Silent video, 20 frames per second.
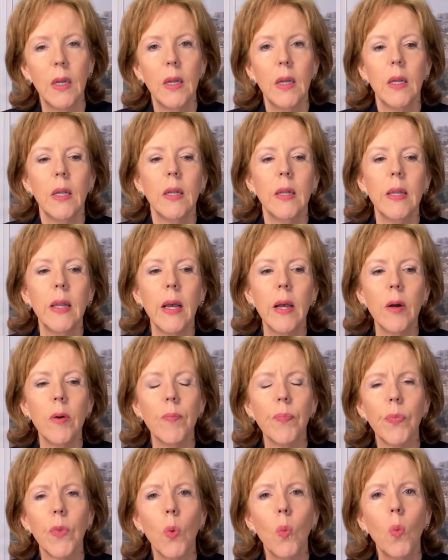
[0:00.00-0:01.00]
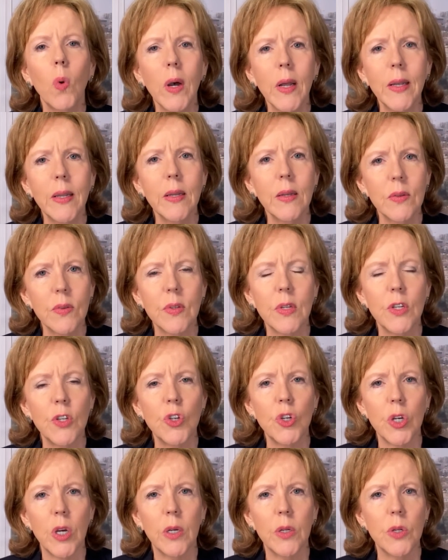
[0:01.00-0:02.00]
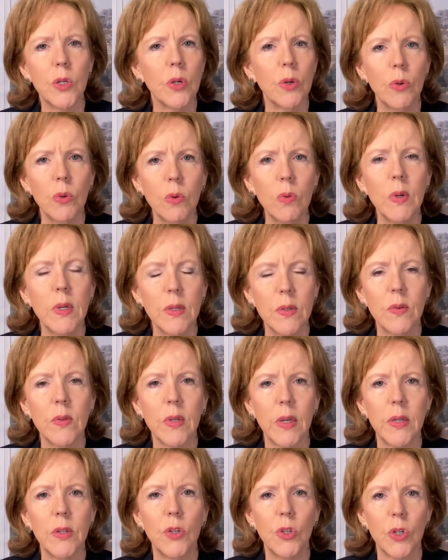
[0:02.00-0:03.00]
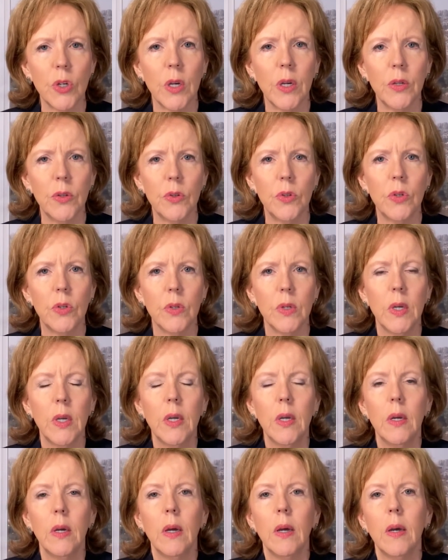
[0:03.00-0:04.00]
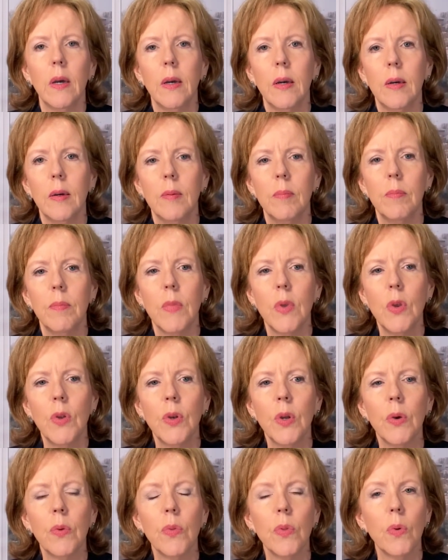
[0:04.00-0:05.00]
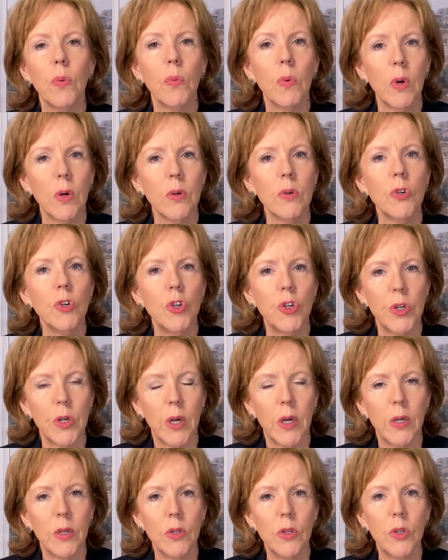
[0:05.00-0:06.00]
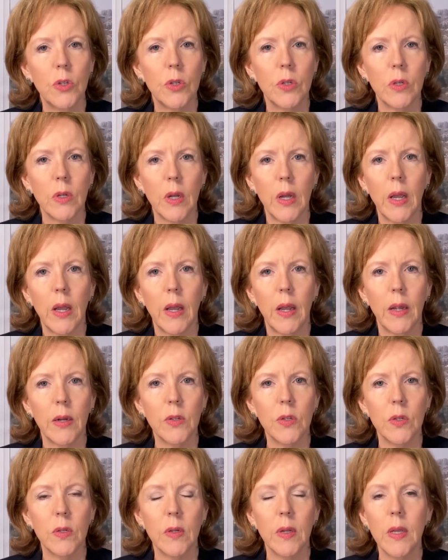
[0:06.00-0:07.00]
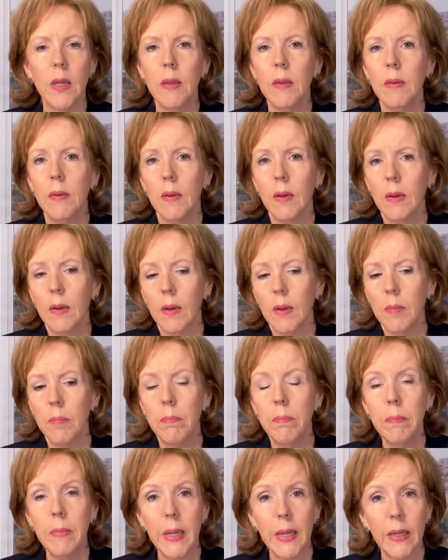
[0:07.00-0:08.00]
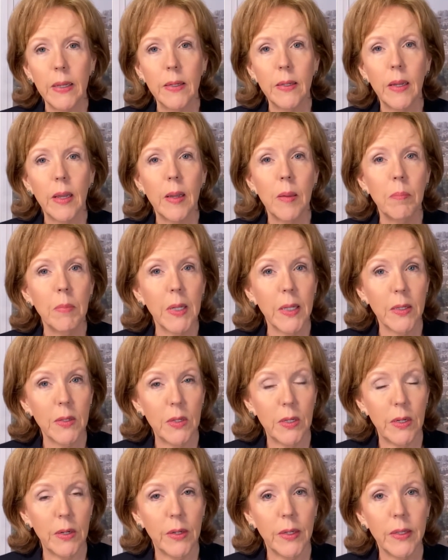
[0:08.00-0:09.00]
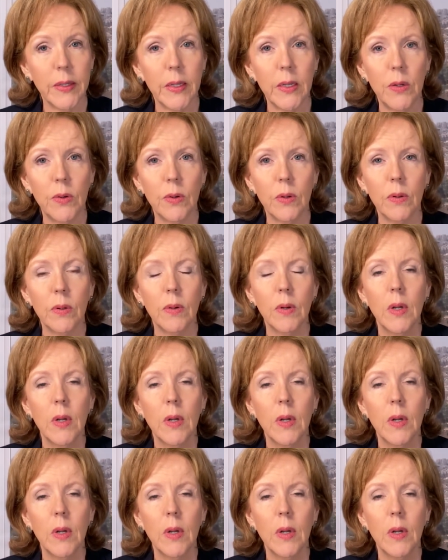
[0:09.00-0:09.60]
Now, what is a judge? Who is a judge? The word judge actually meant a military leader.